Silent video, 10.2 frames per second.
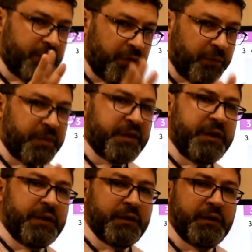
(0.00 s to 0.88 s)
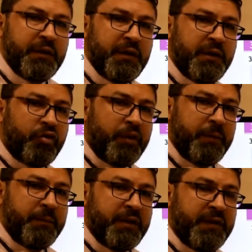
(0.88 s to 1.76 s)
verb 3. So
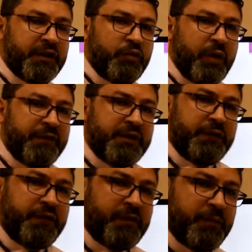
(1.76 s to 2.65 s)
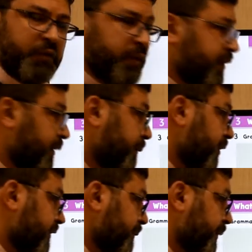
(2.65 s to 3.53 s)
remember that we have a difference between the
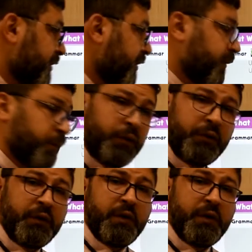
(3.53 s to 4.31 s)
present participle,